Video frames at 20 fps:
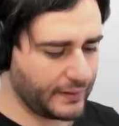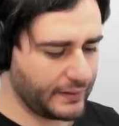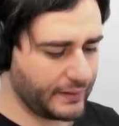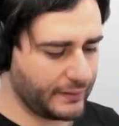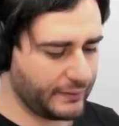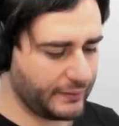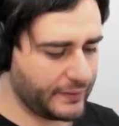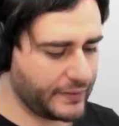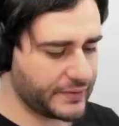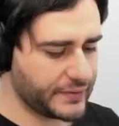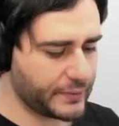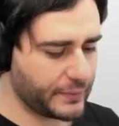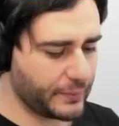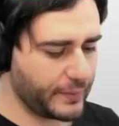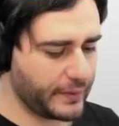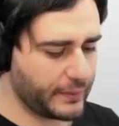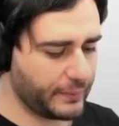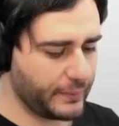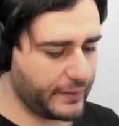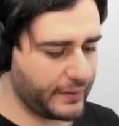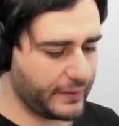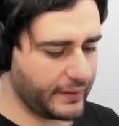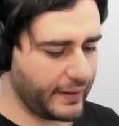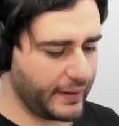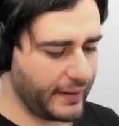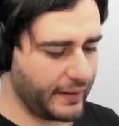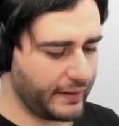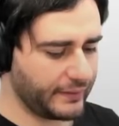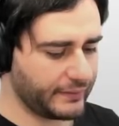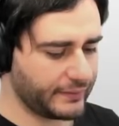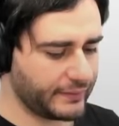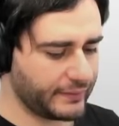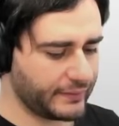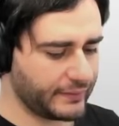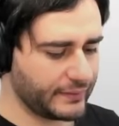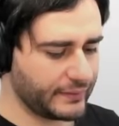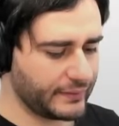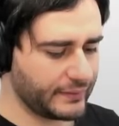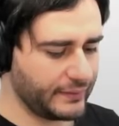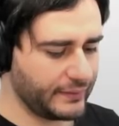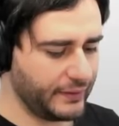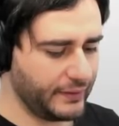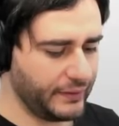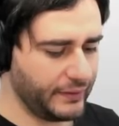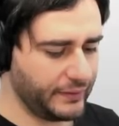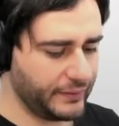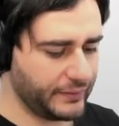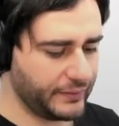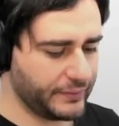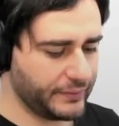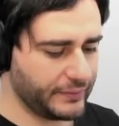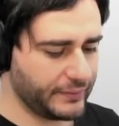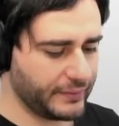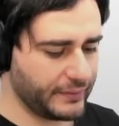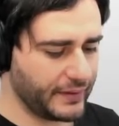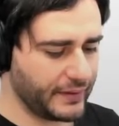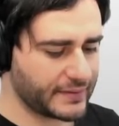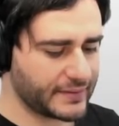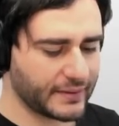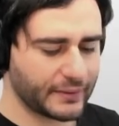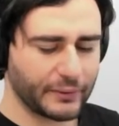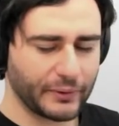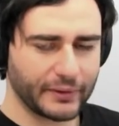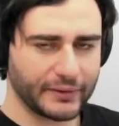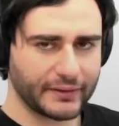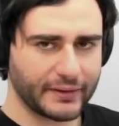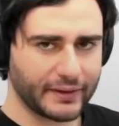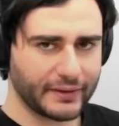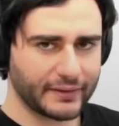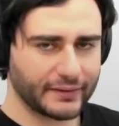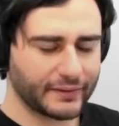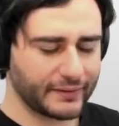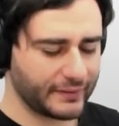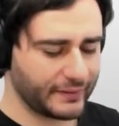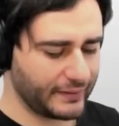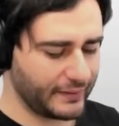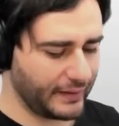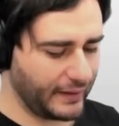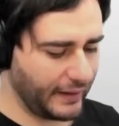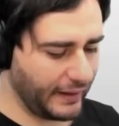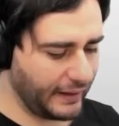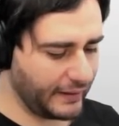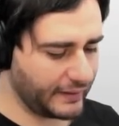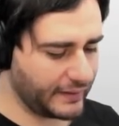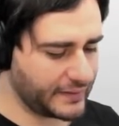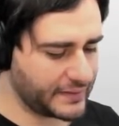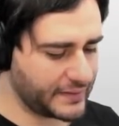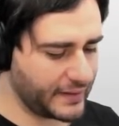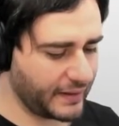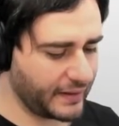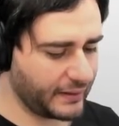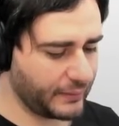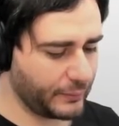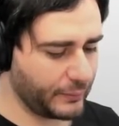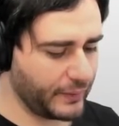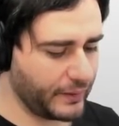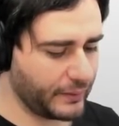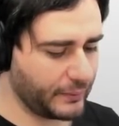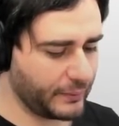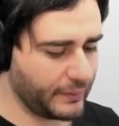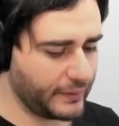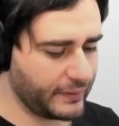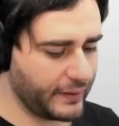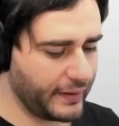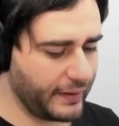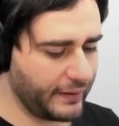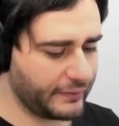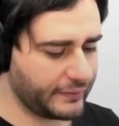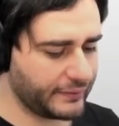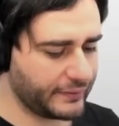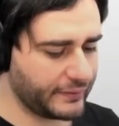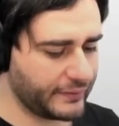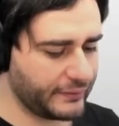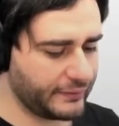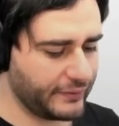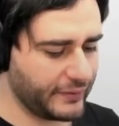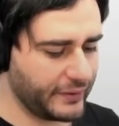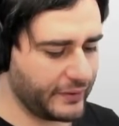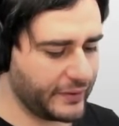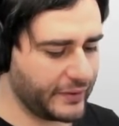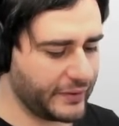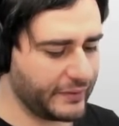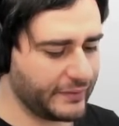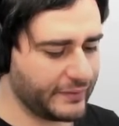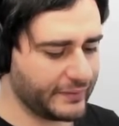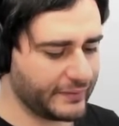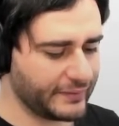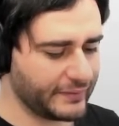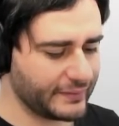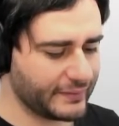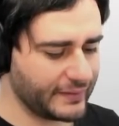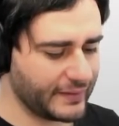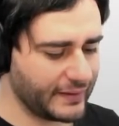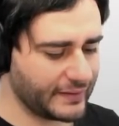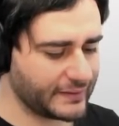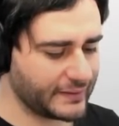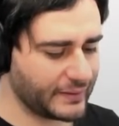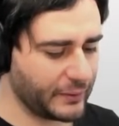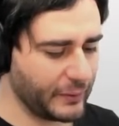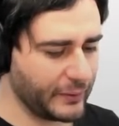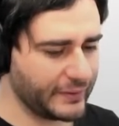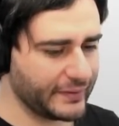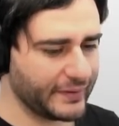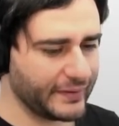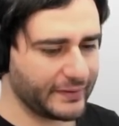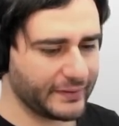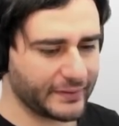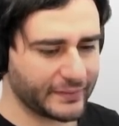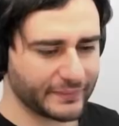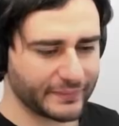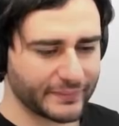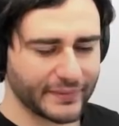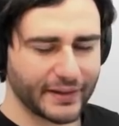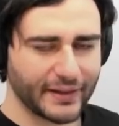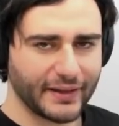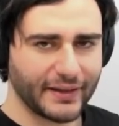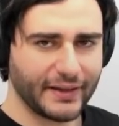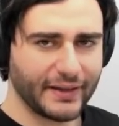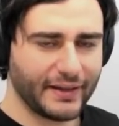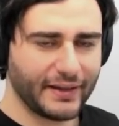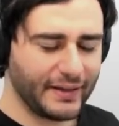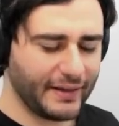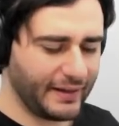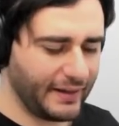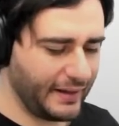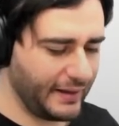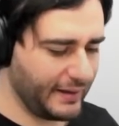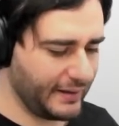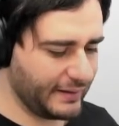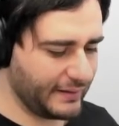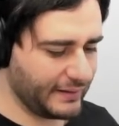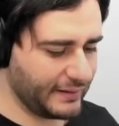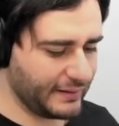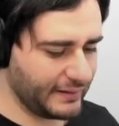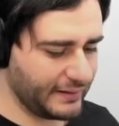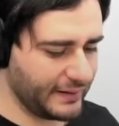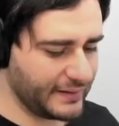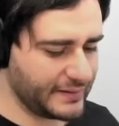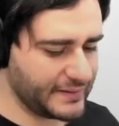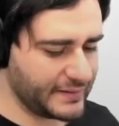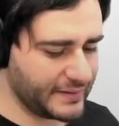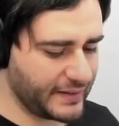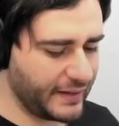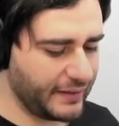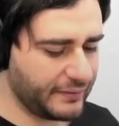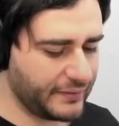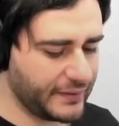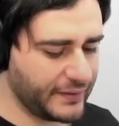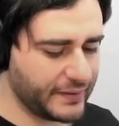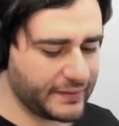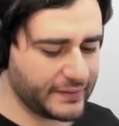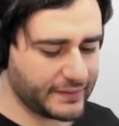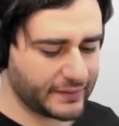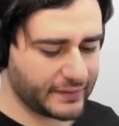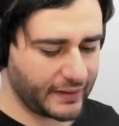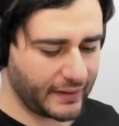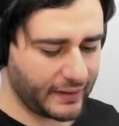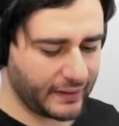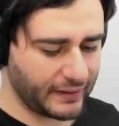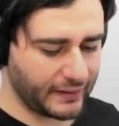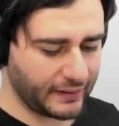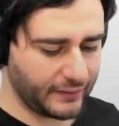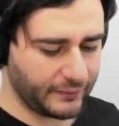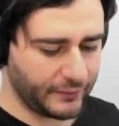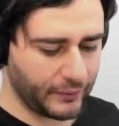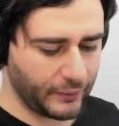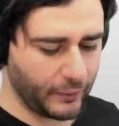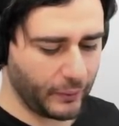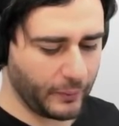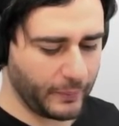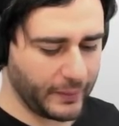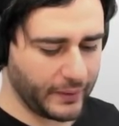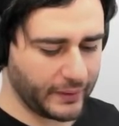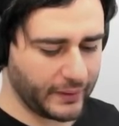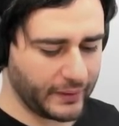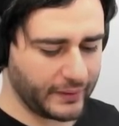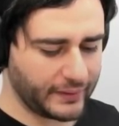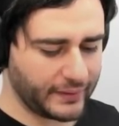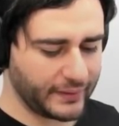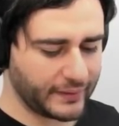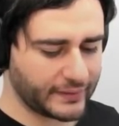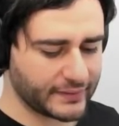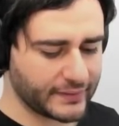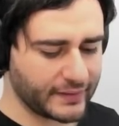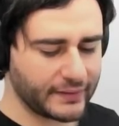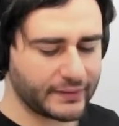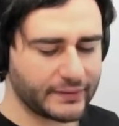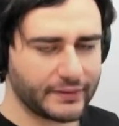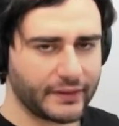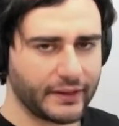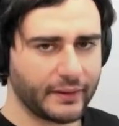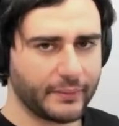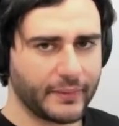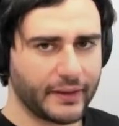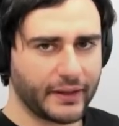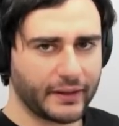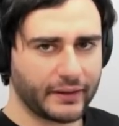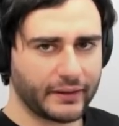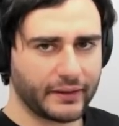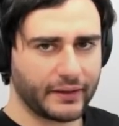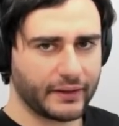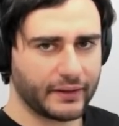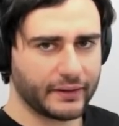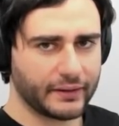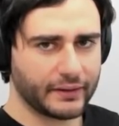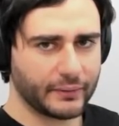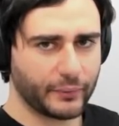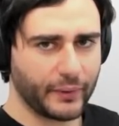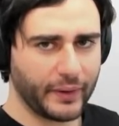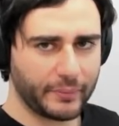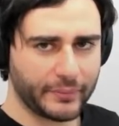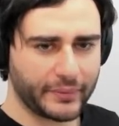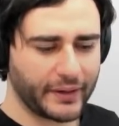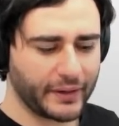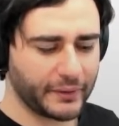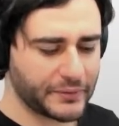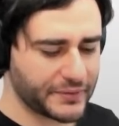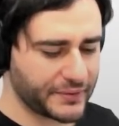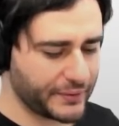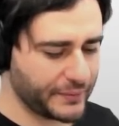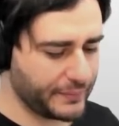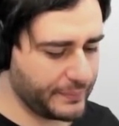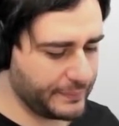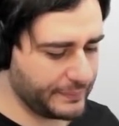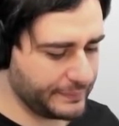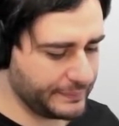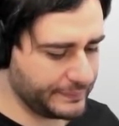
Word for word: The first one will have near as the content, and the second one will have far as the content. And let's save this, and if you open index.html in a web browser,